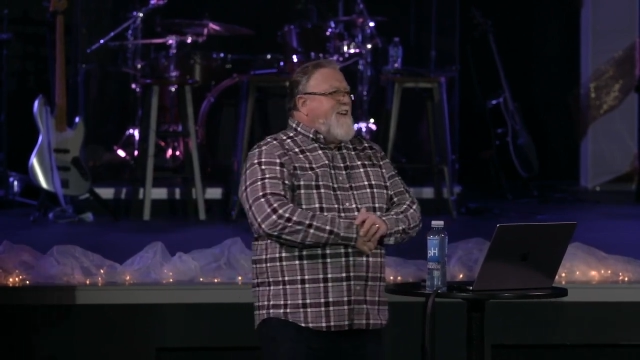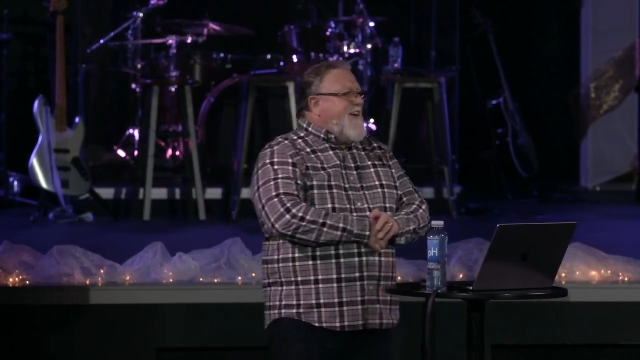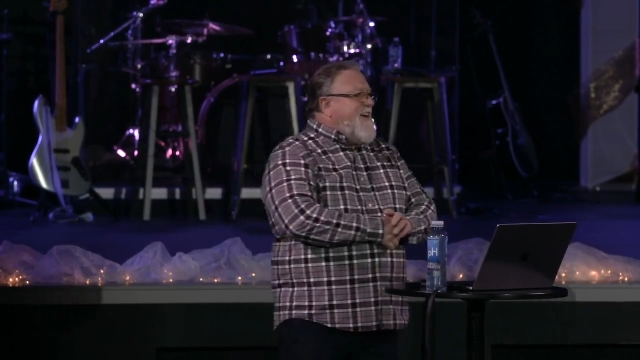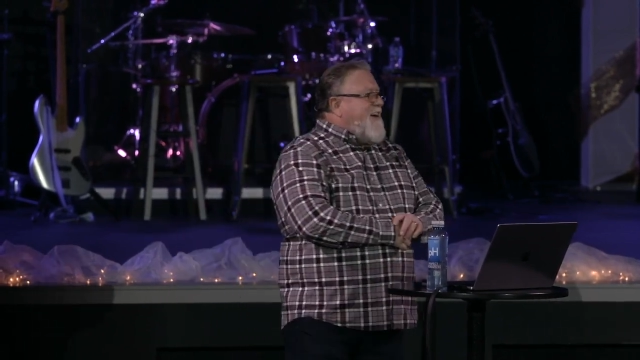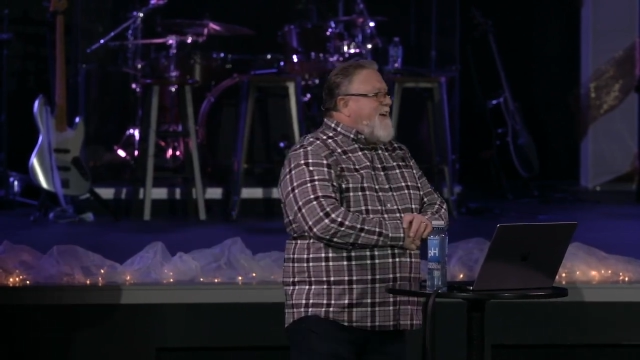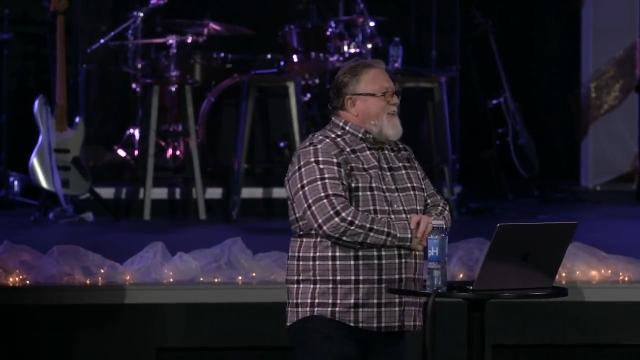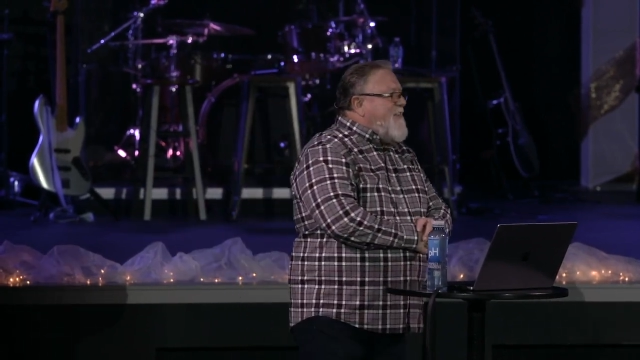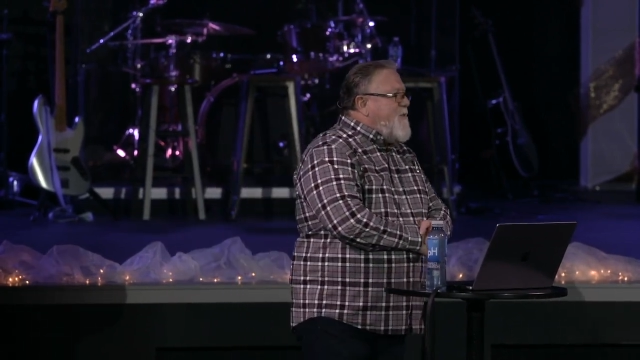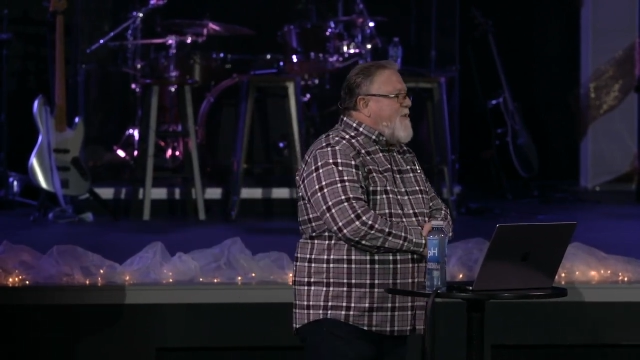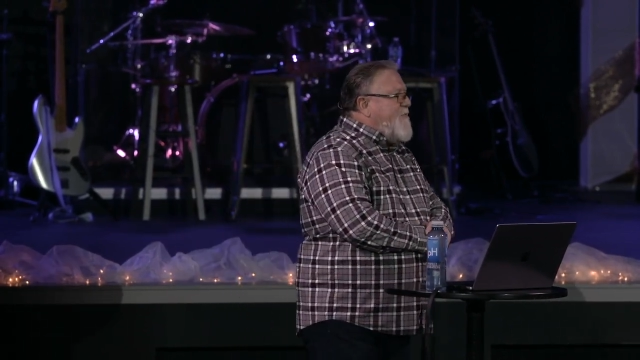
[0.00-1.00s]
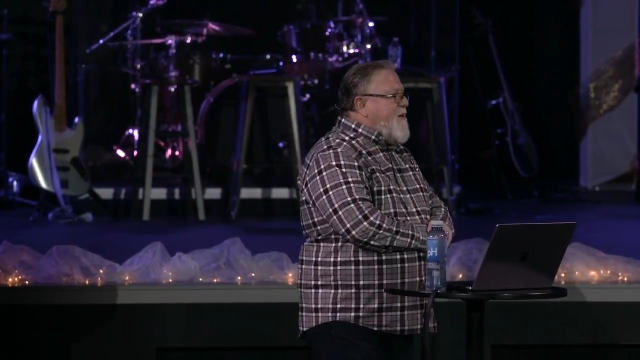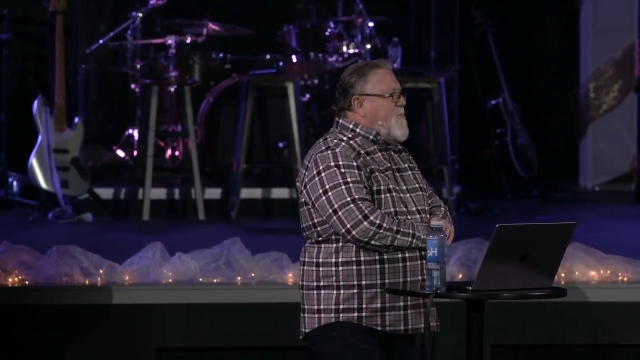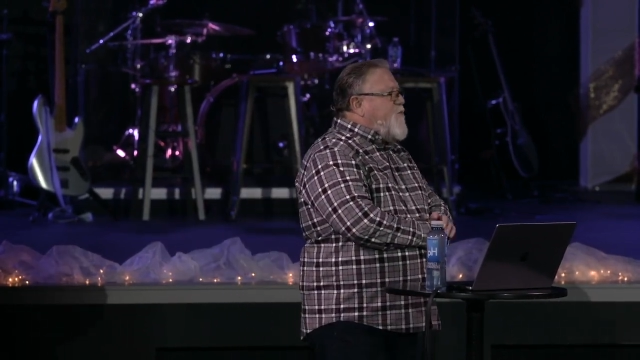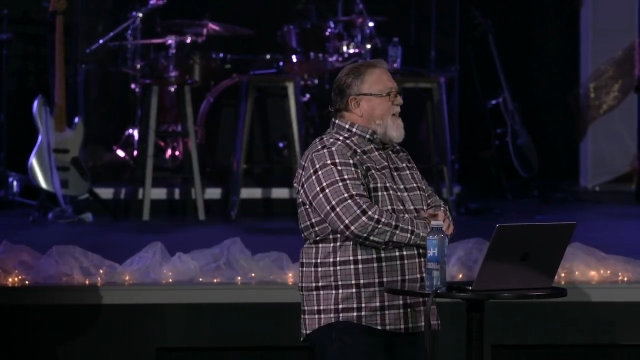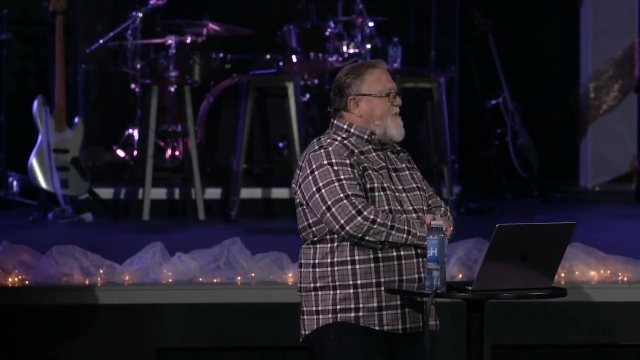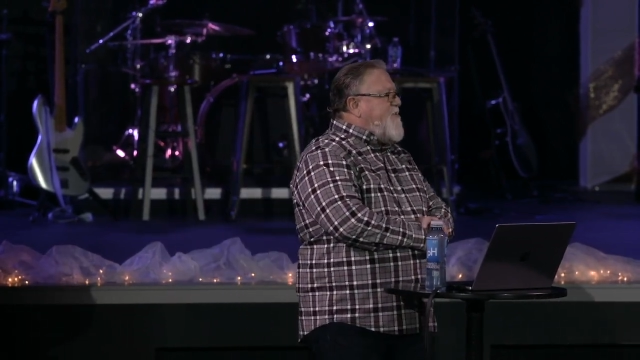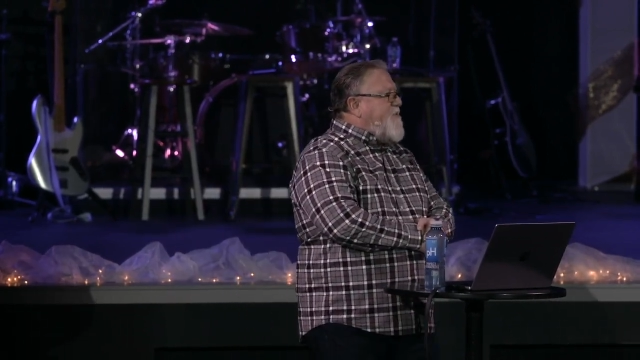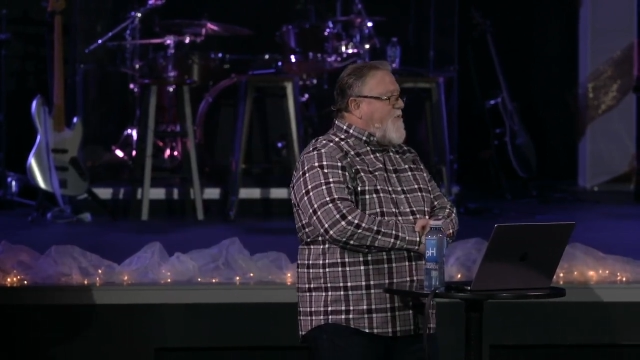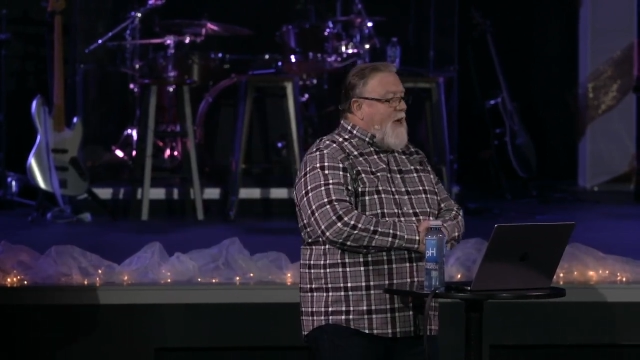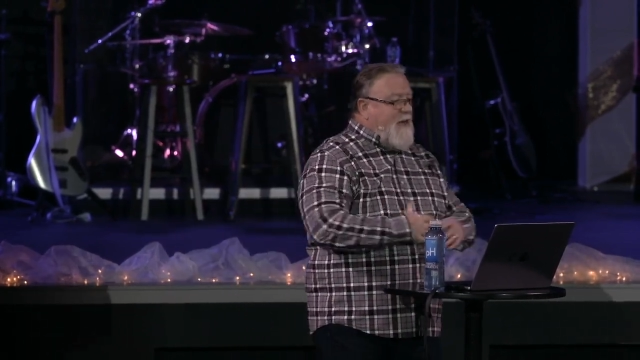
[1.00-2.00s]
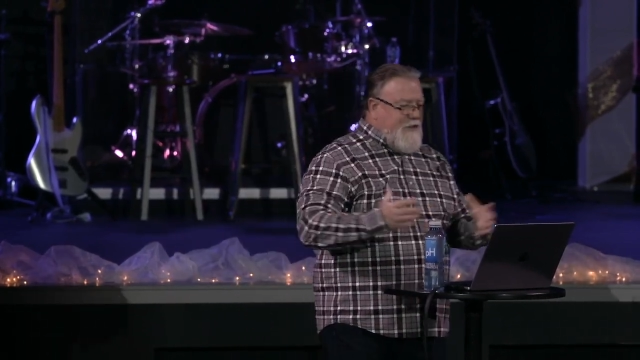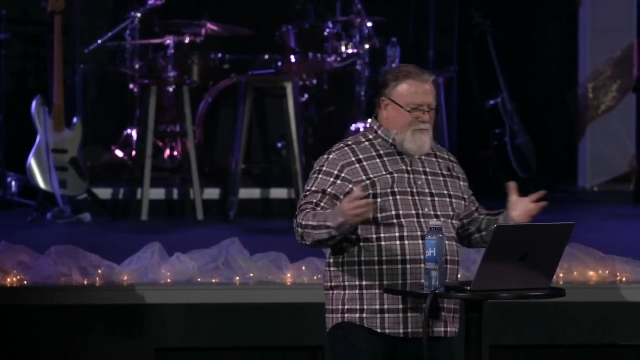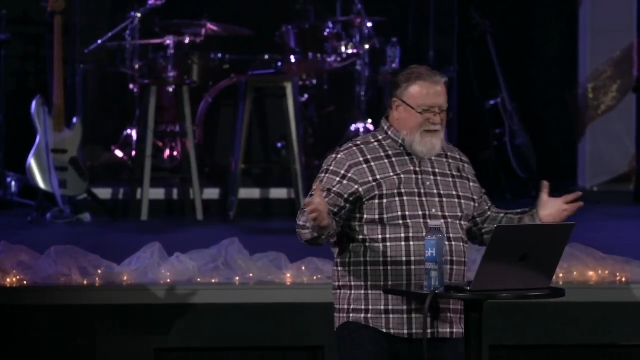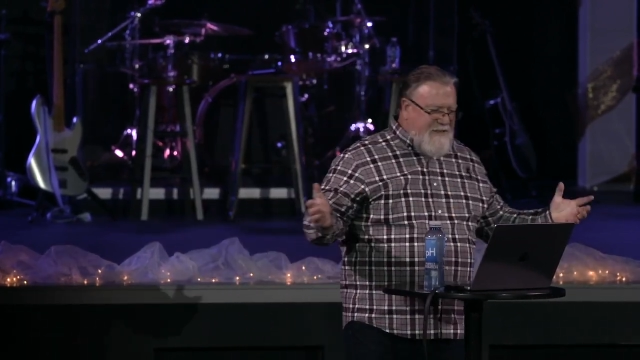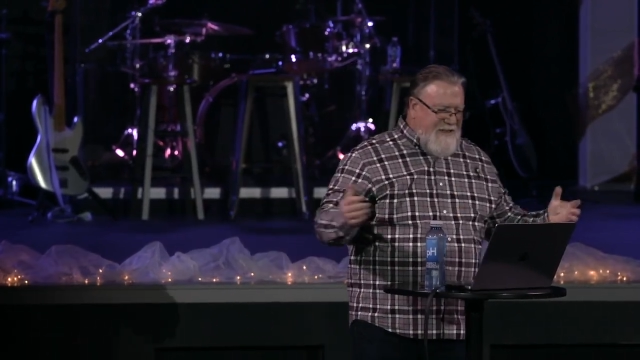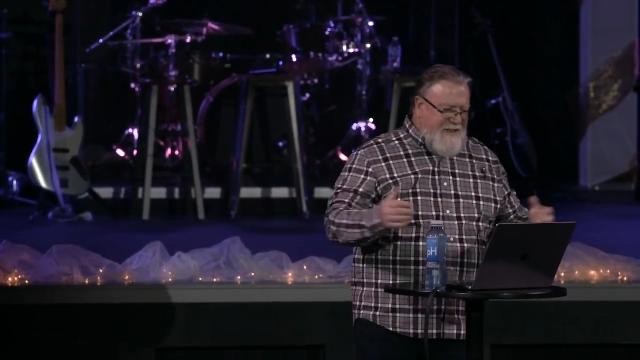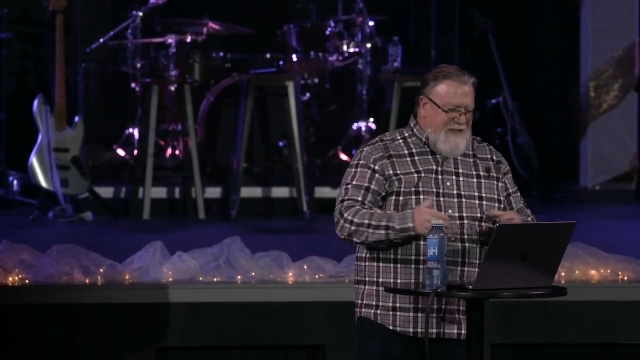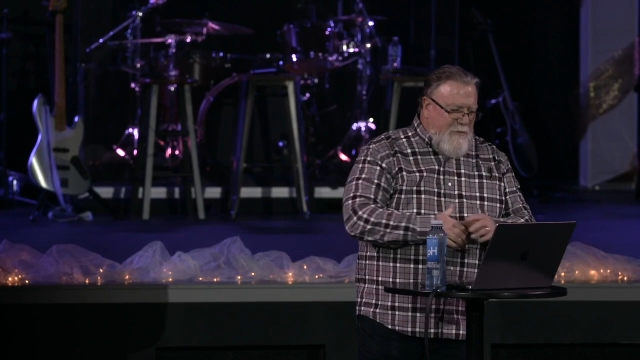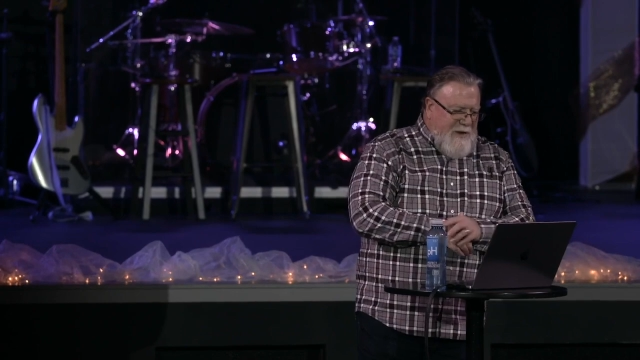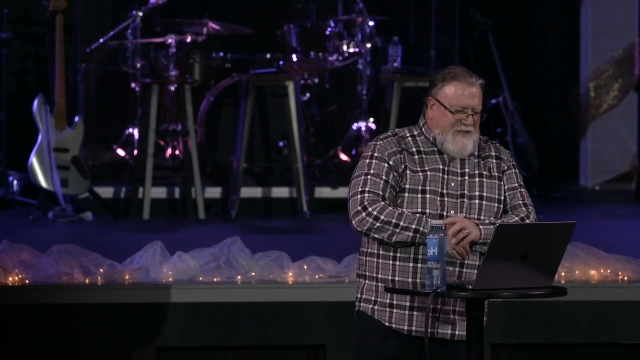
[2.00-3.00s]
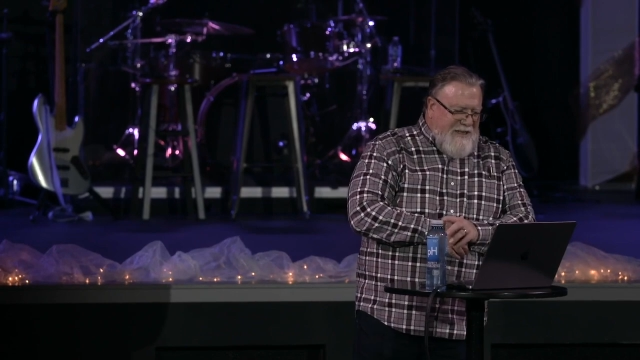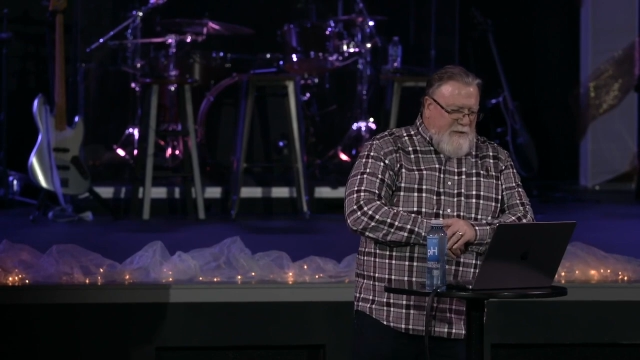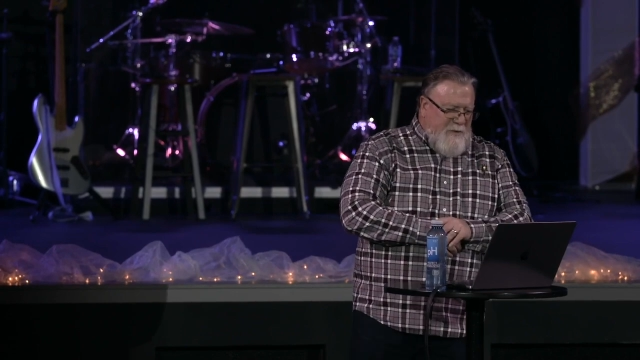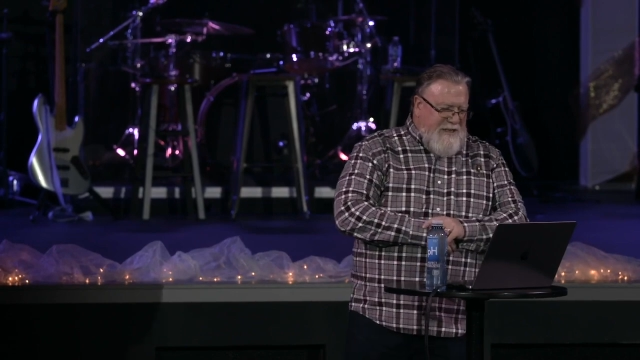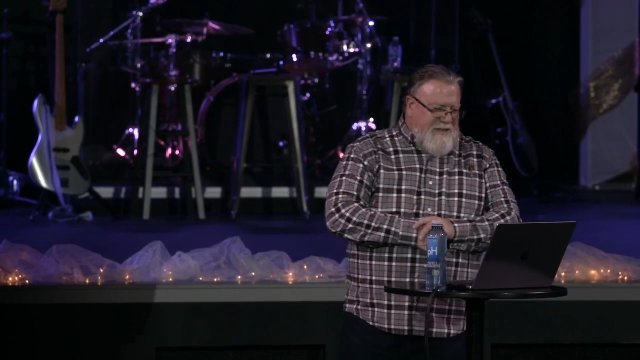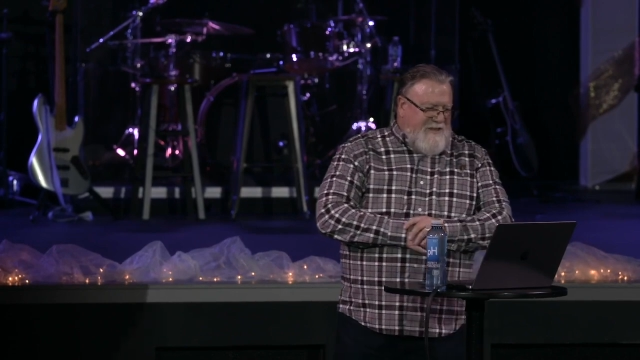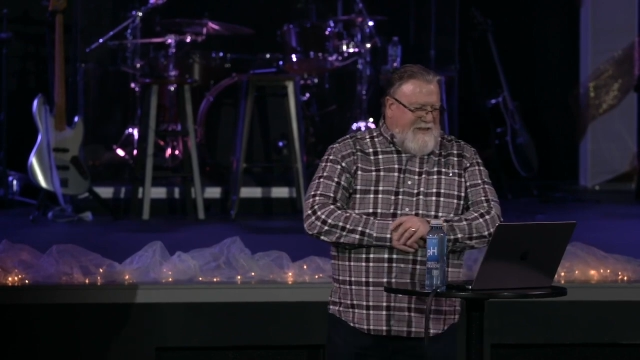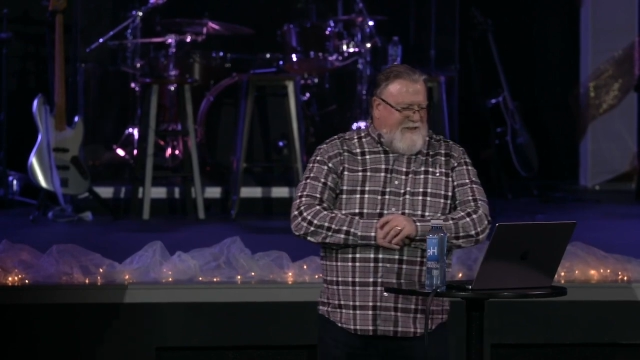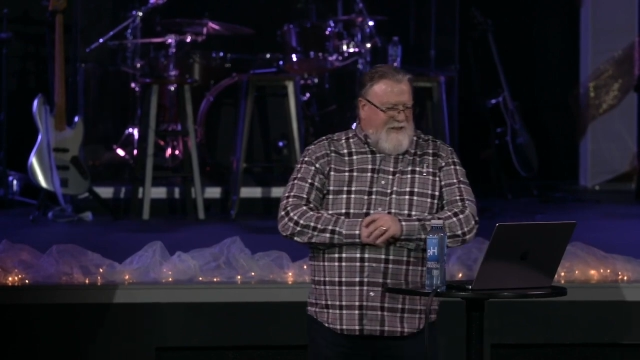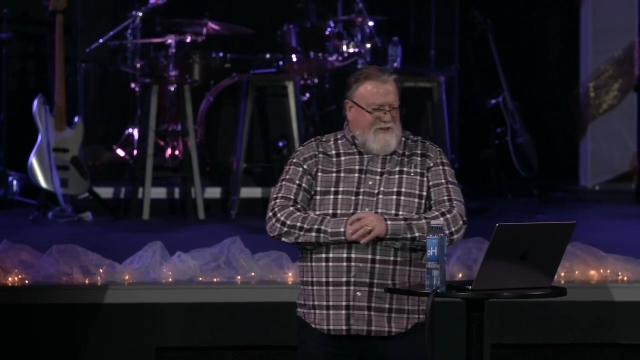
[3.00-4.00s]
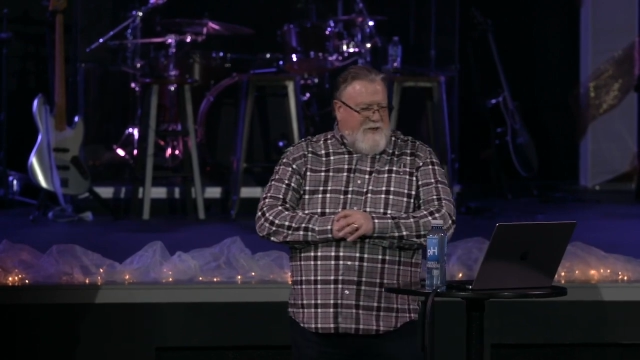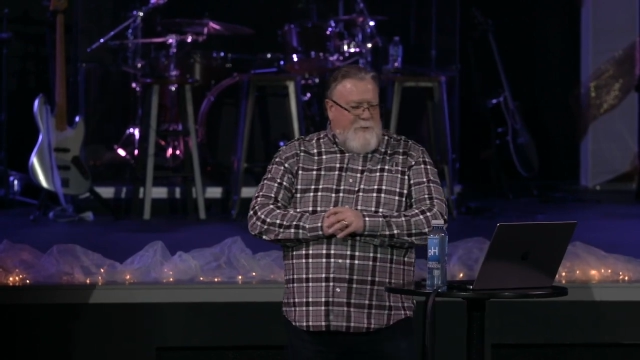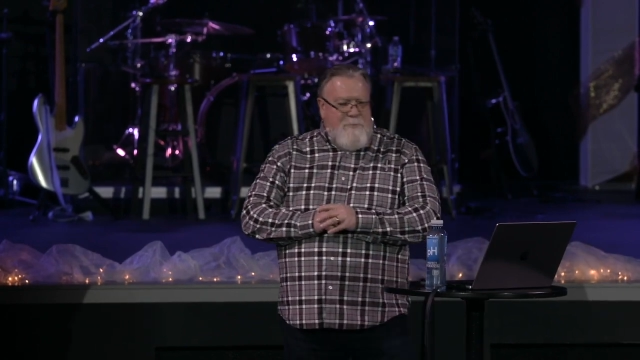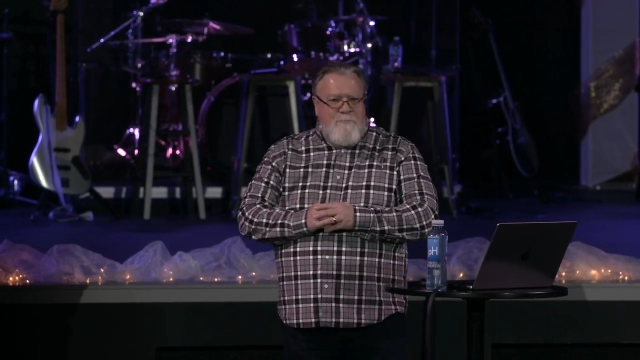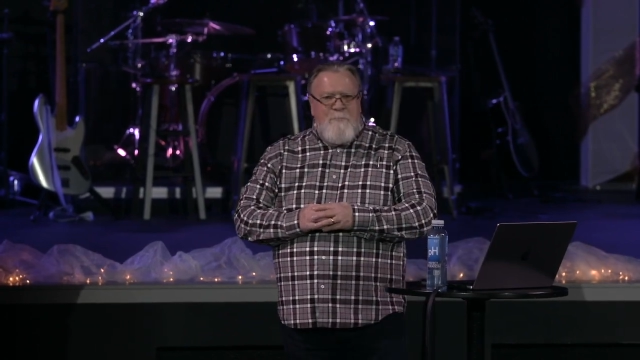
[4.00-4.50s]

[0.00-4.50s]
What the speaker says: the very presence of God and the reason that we celebrate this season. So,